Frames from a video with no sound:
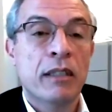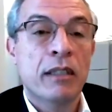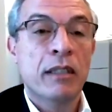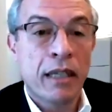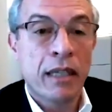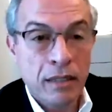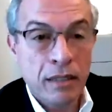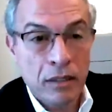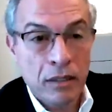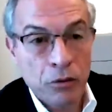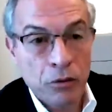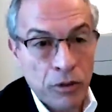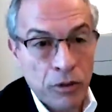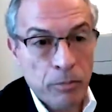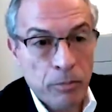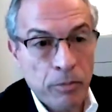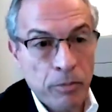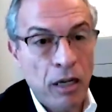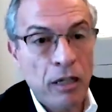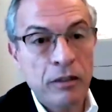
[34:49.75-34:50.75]
that's the
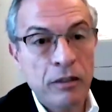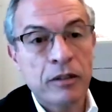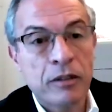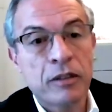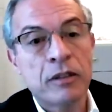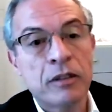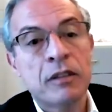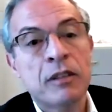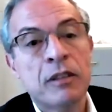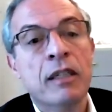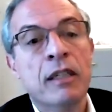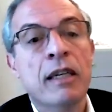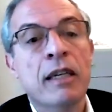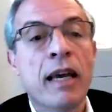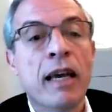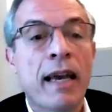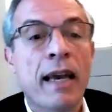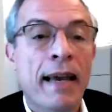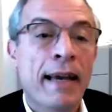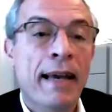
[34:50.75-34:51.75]
response.
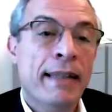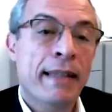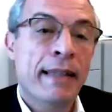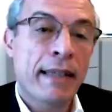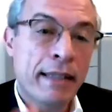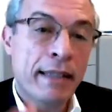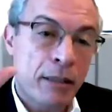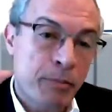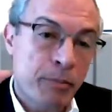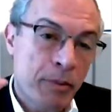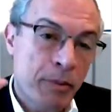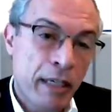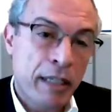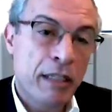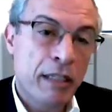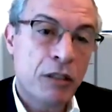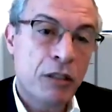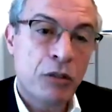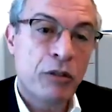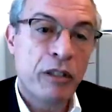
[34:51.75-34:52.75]
And the
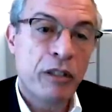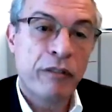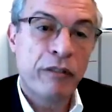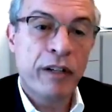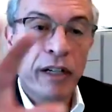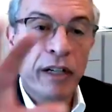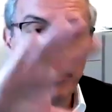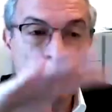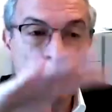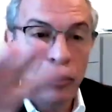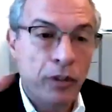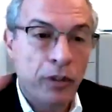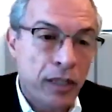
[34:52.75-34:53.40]
explanatory variable,